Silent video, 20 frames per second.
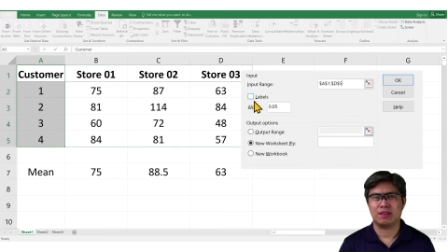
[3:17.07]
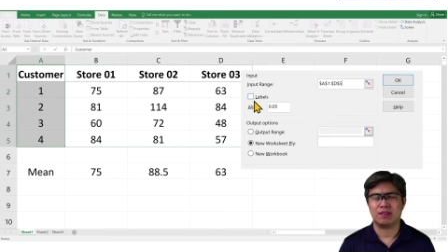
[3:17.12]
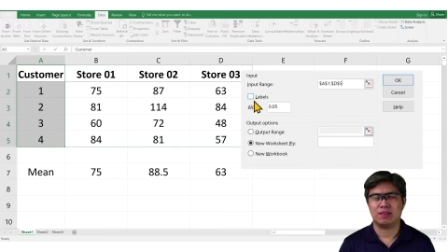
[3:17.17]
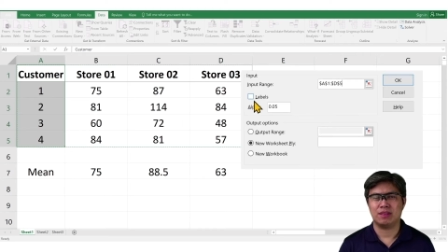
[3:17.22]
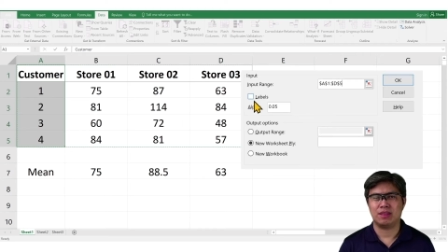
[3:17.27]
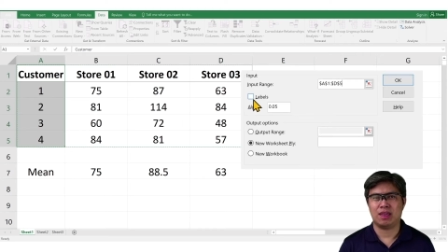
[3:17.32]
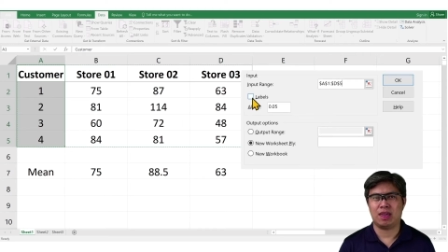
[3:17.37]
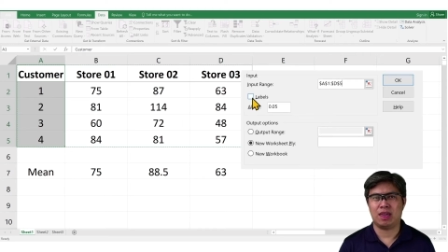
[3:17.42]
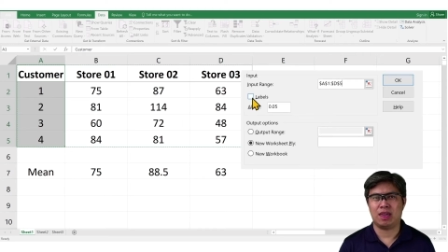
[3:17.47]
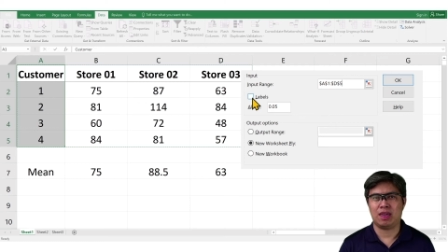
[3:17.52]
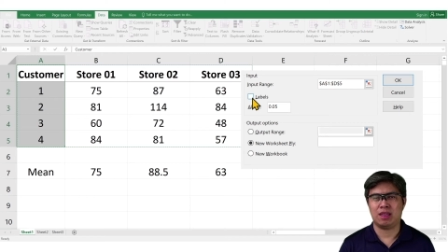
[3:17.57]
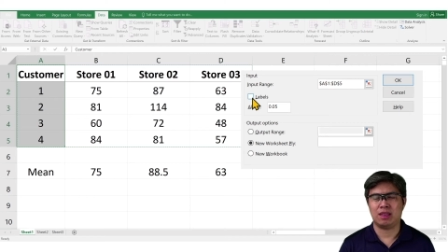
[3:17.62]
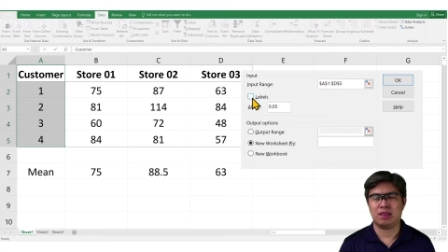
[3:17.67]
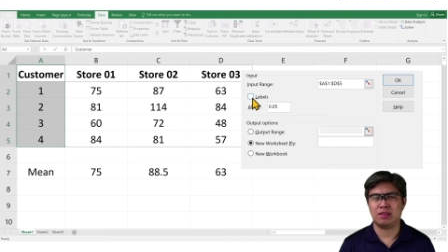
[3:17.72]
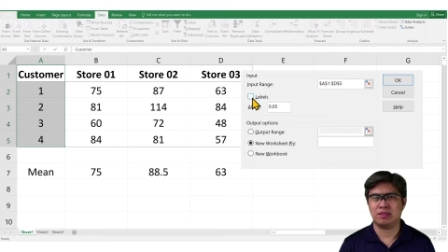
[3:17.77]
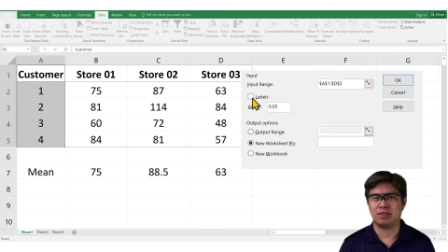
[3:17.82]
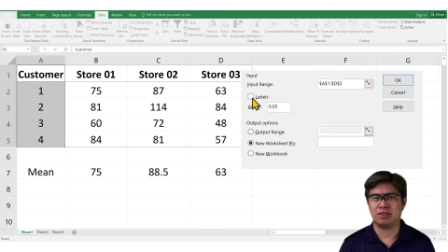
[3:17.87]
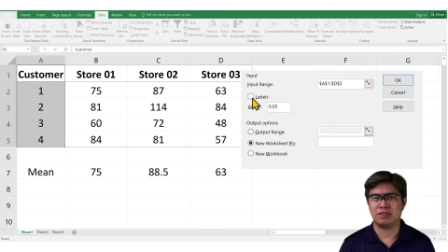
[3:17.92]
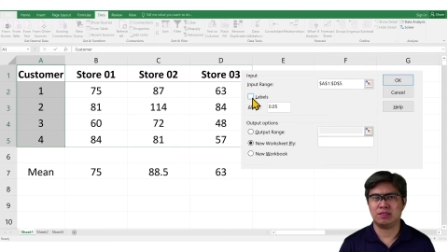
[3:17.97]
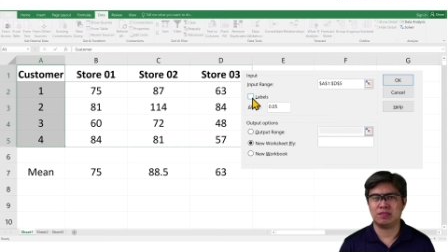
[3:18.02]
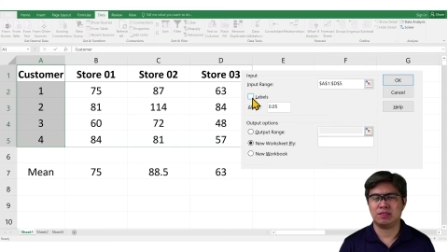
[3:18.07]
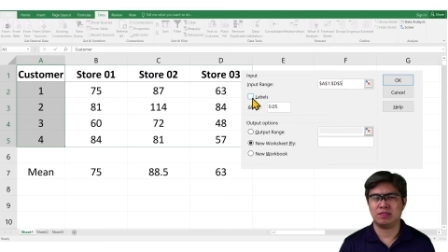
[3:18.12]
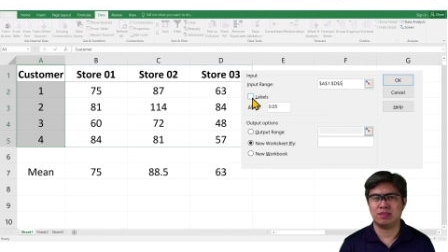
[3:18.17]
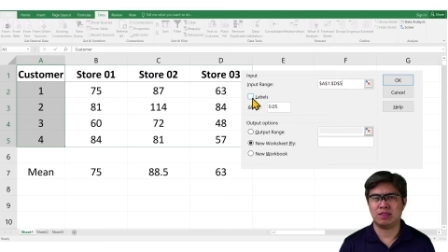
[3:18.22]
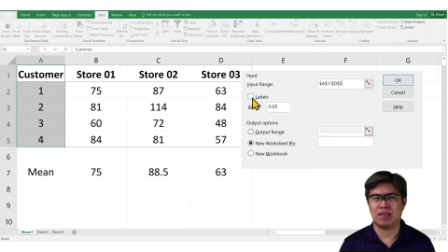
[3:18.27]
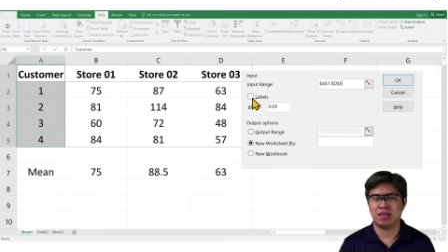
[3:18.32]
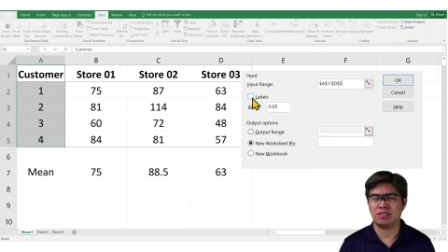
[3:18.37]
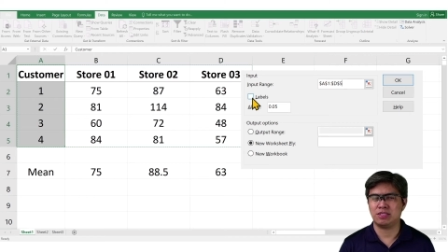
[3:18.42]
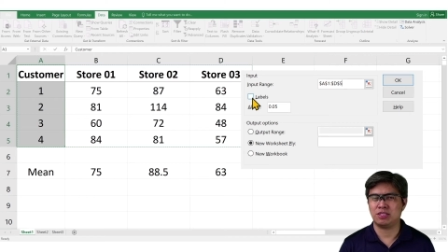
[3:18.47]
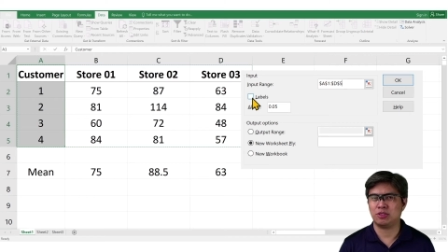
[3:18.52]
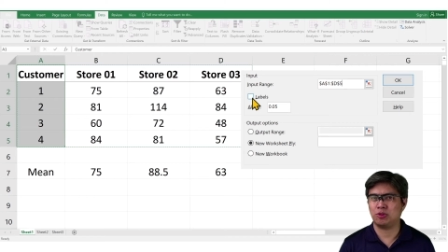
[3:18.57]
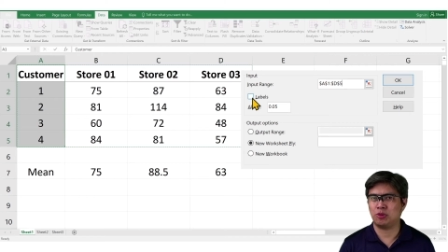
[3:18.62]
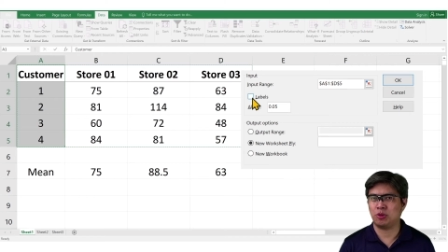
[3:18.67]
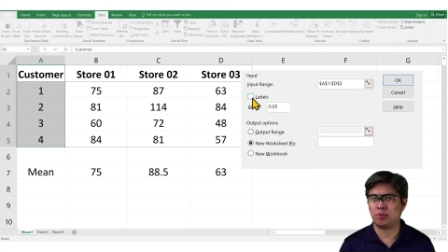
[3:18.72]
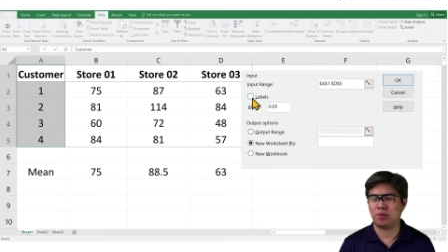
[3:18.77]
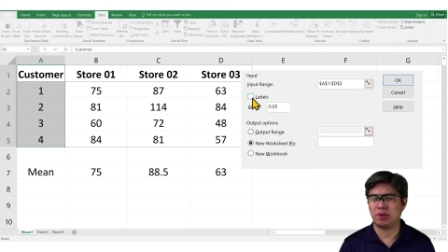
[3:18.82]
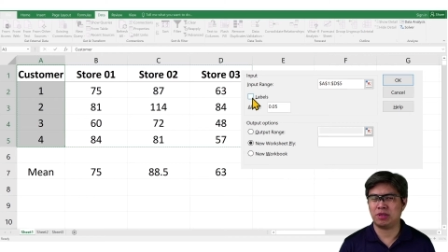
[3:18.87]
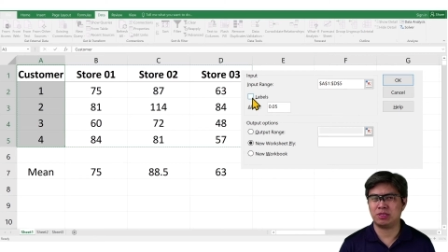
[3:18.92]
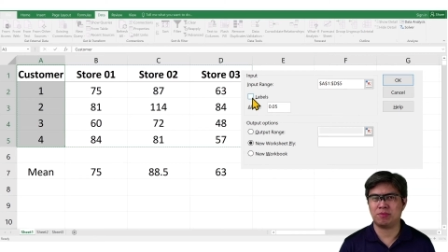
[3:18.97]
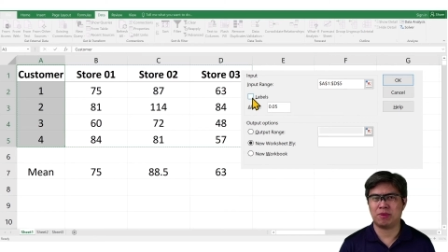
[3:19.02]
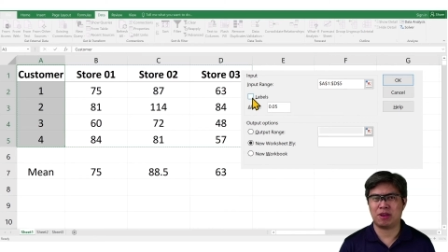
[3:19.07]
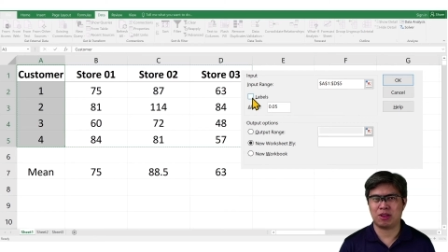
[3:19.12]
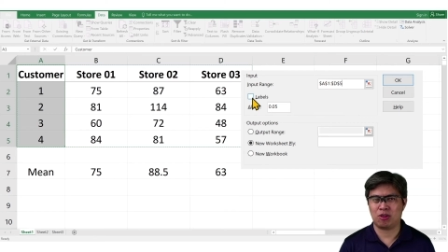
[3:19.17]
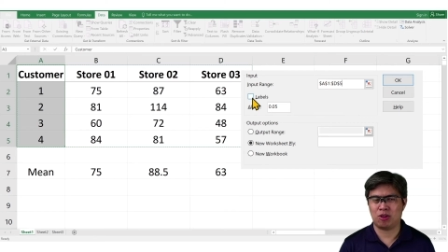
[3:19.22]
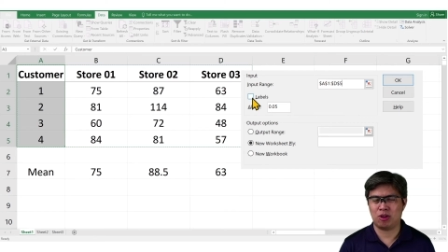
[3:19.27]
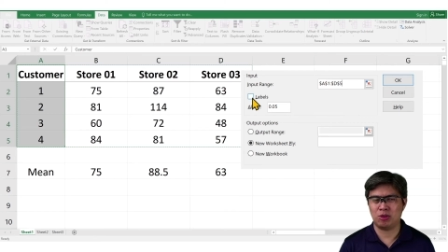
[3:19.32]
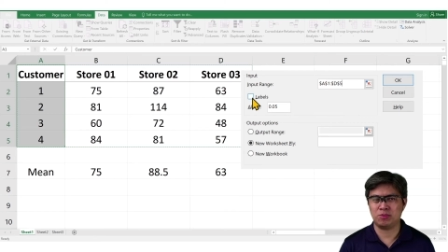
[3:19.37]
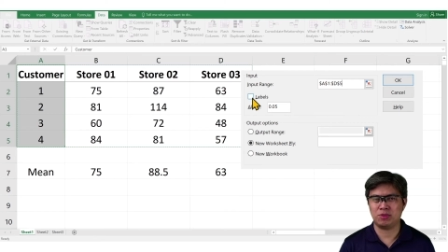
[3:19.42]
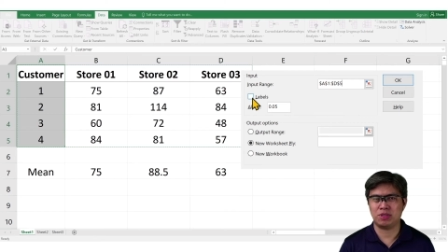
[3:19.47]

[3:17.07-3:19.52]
Then next is groupings by columns